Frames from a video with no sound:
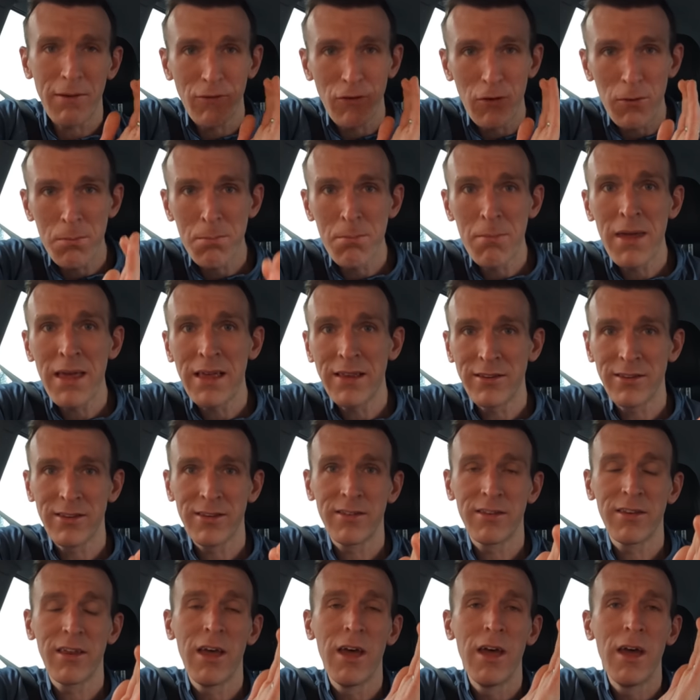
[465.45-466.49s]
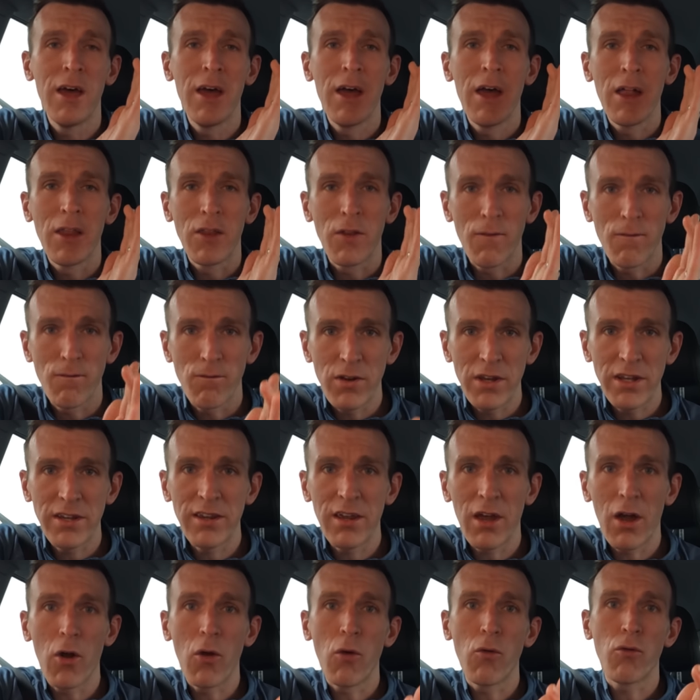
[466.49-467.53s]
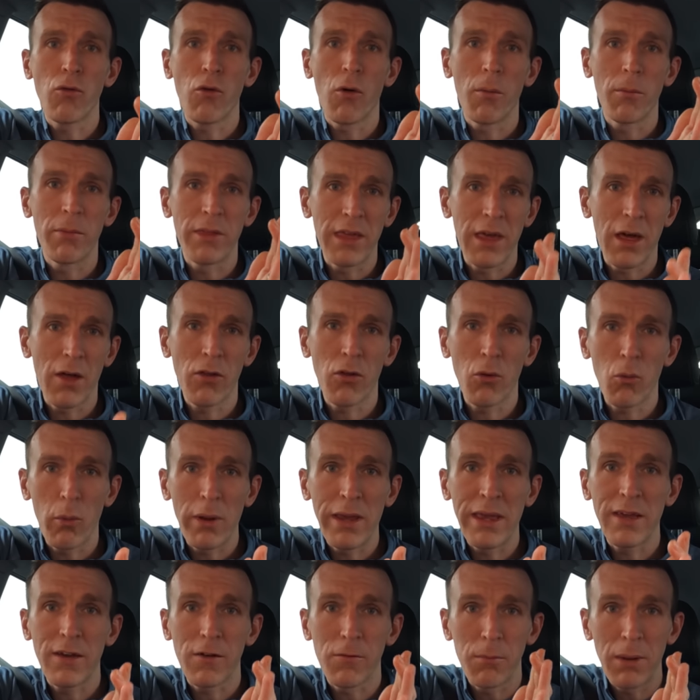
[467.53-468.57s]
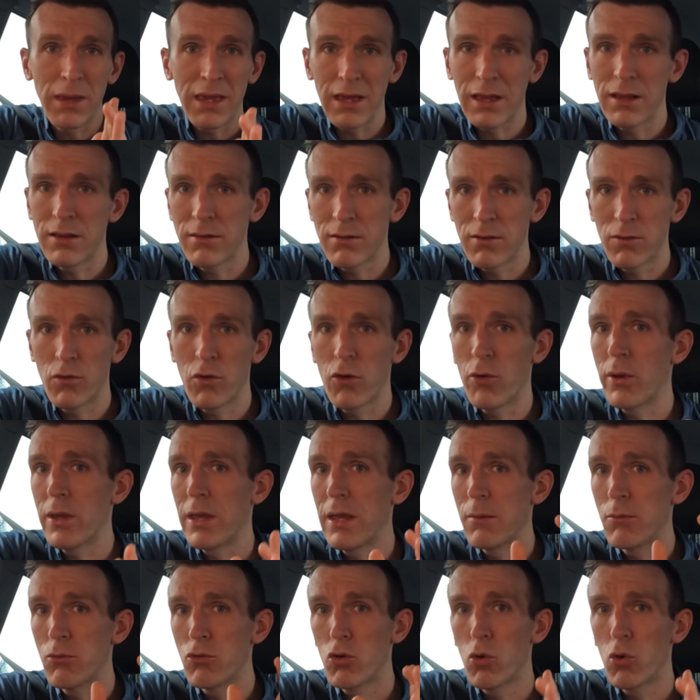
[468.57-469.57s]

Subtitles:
If you missed the video from the other week of me interviewing him,